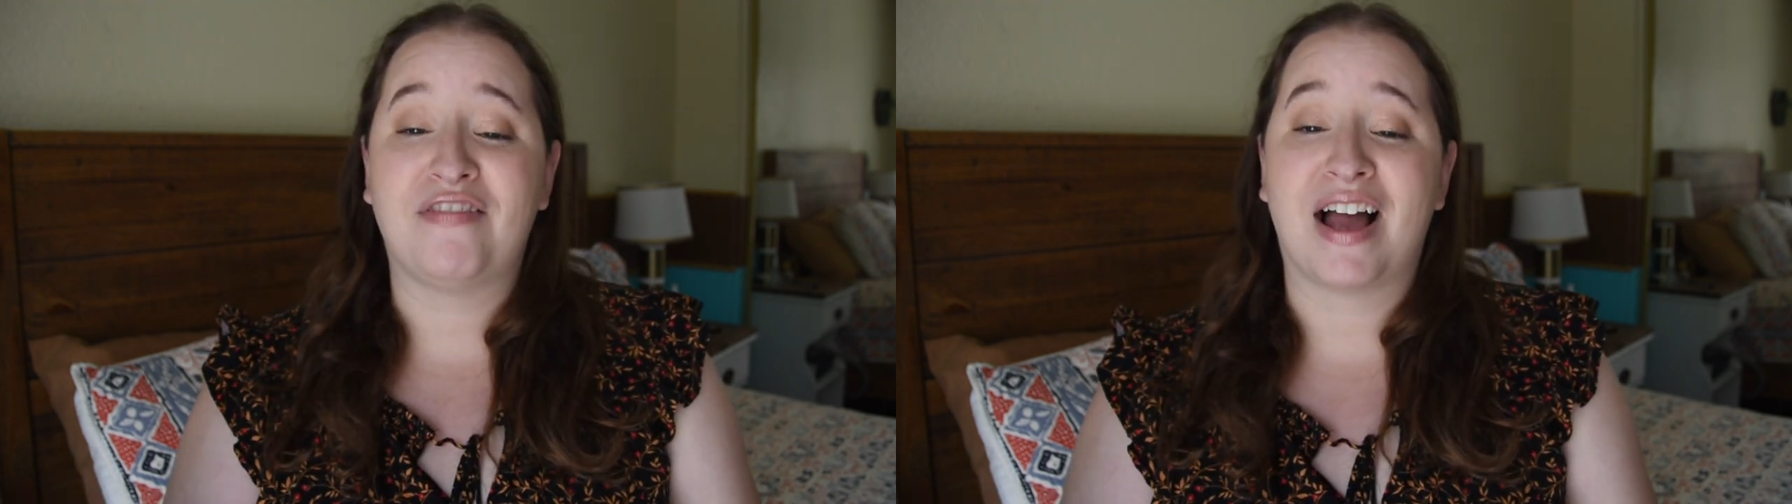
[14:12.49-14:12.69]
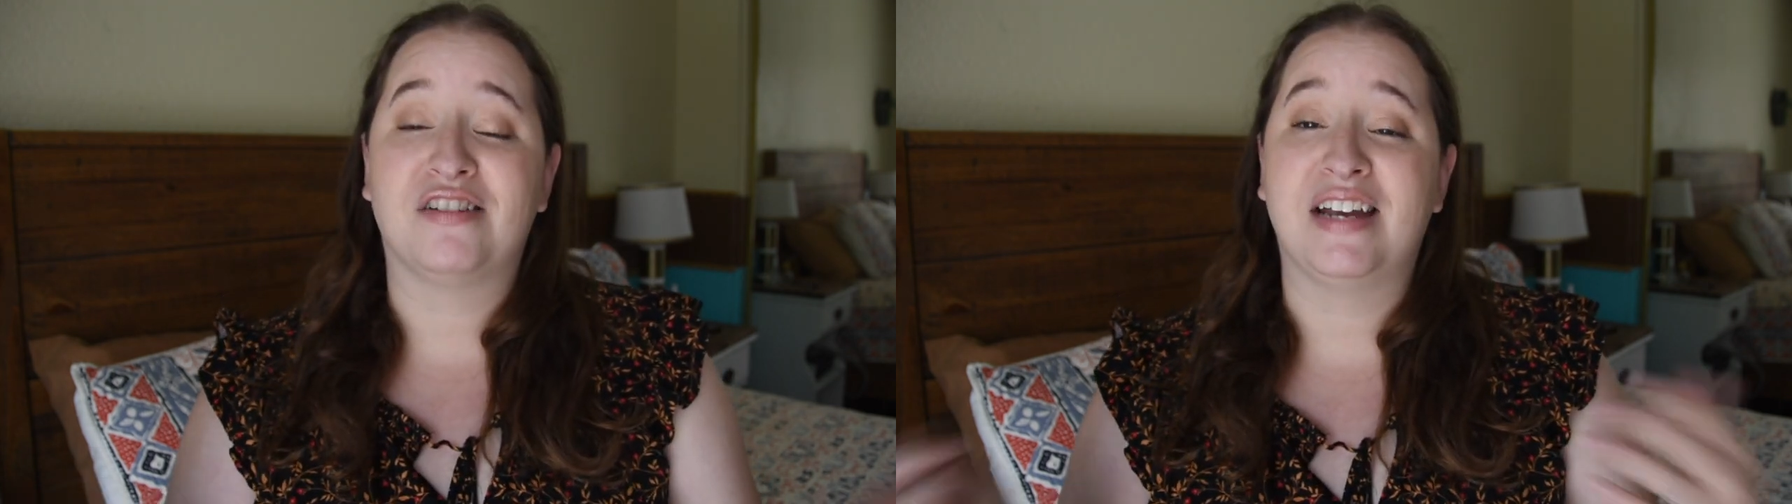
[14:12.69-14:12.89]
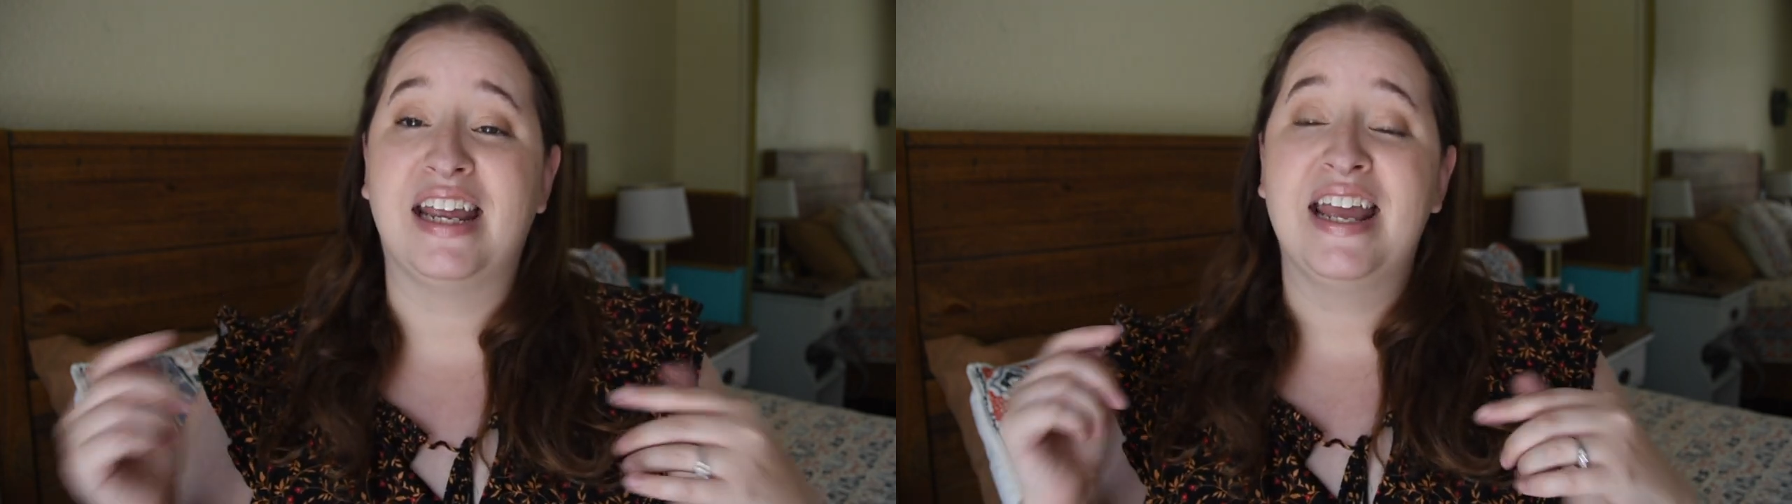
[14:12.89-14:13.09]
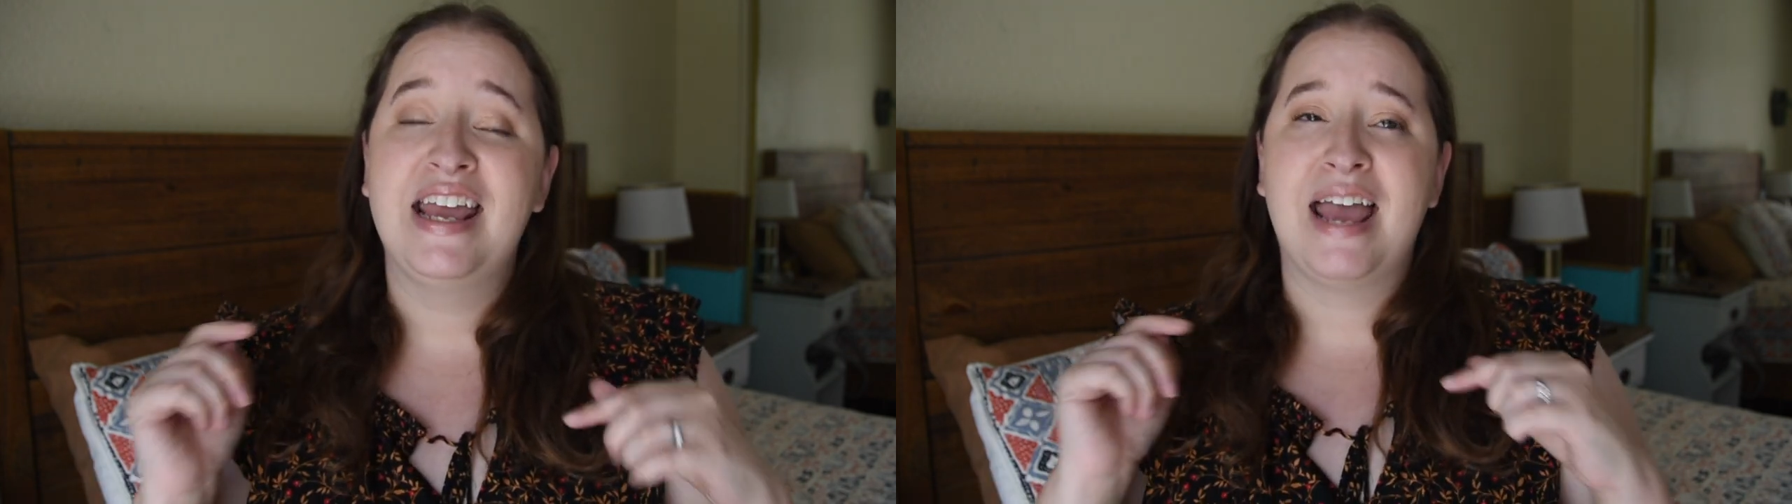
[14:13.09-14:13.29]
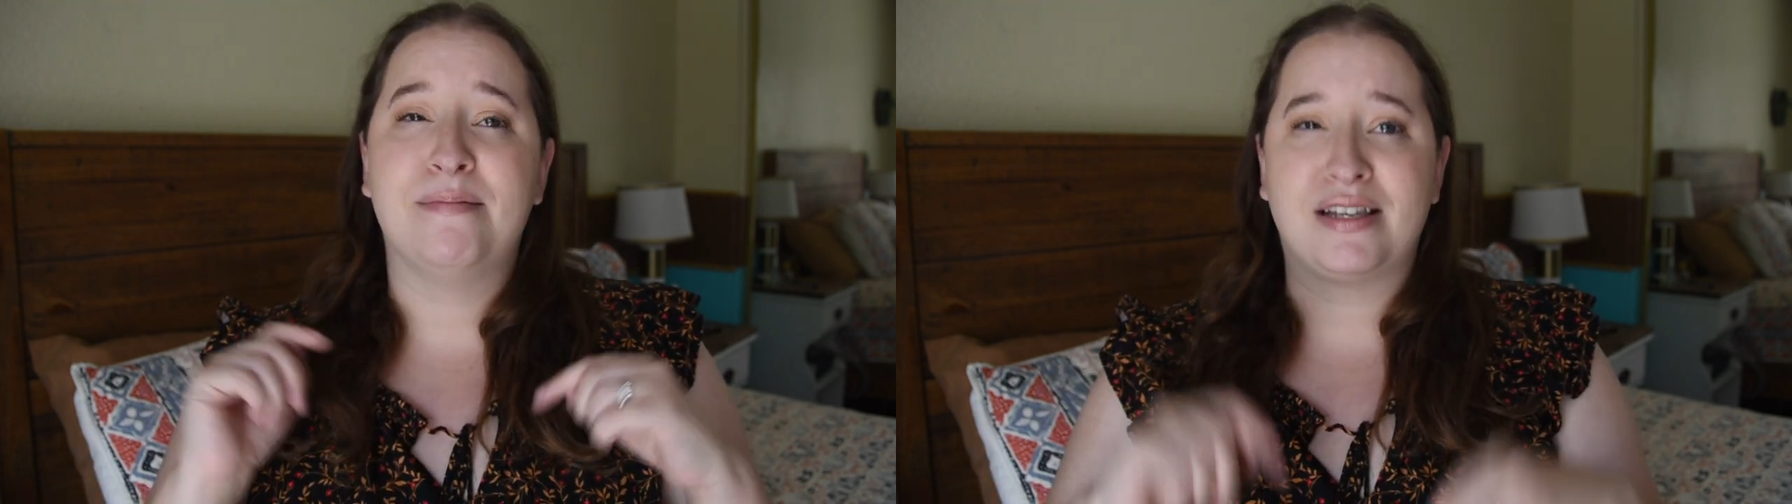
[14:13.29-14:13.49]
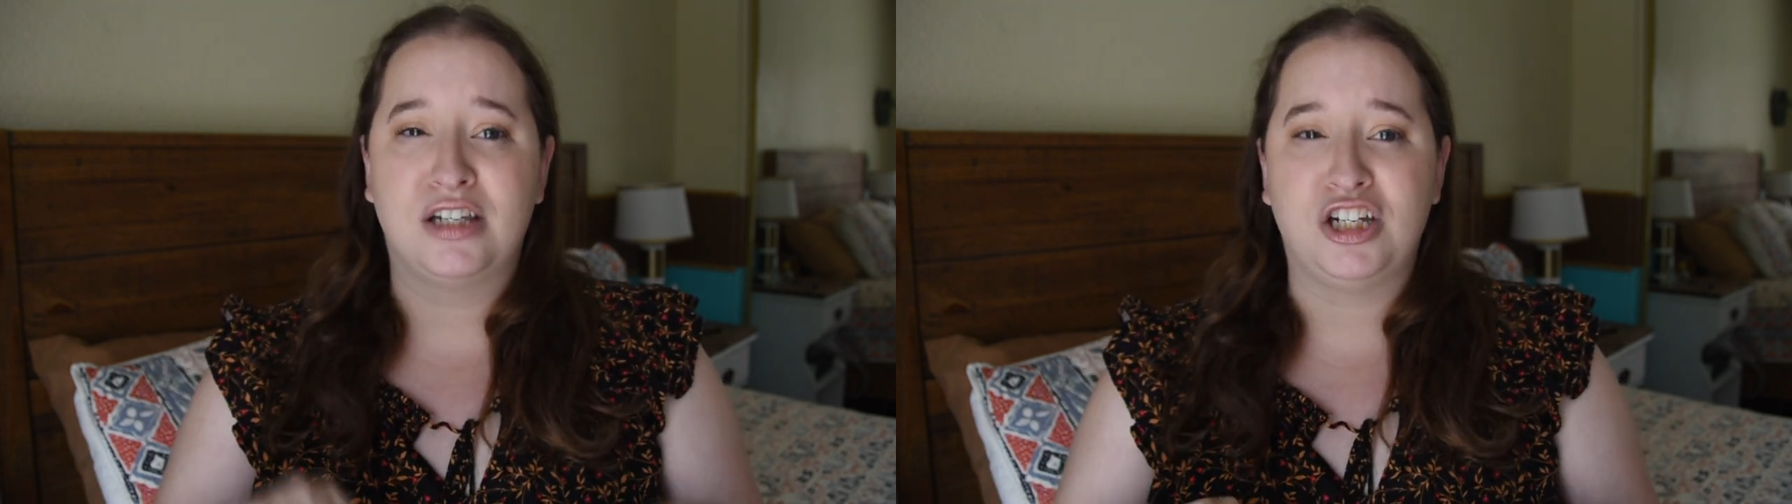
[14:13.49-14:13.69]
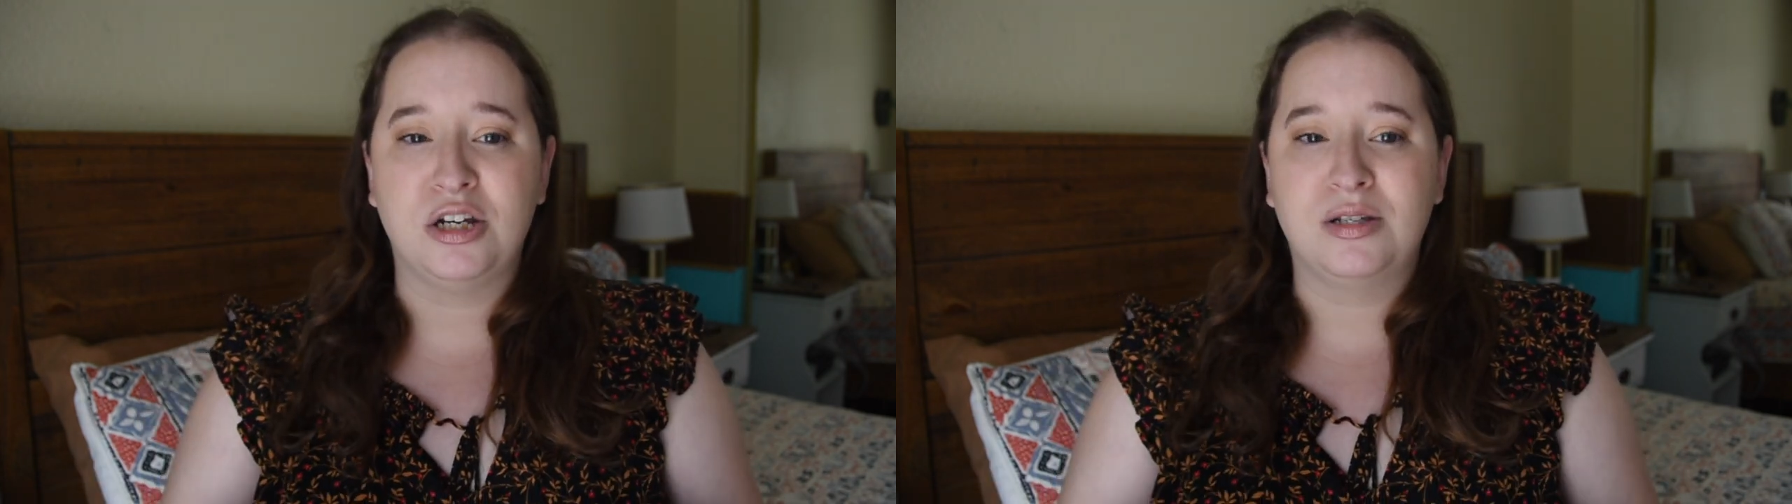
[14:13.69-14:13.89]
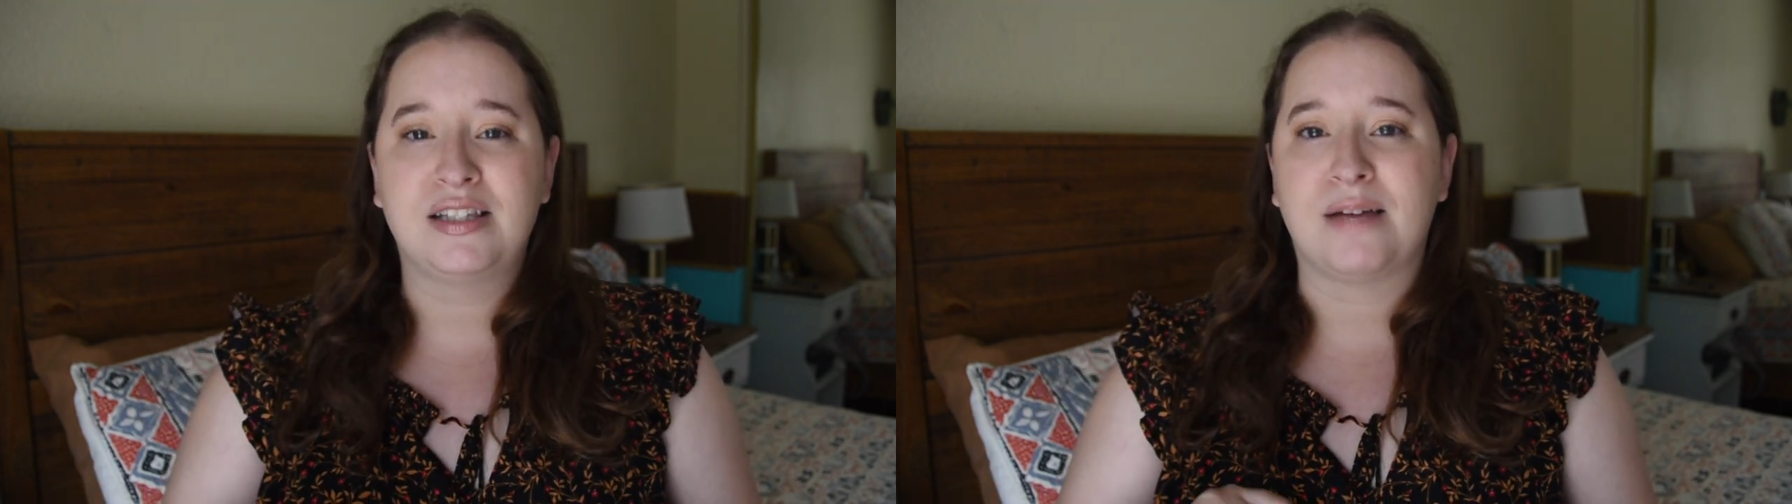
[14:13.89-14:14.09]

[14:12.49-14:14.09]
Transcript: factory in Massachusetts.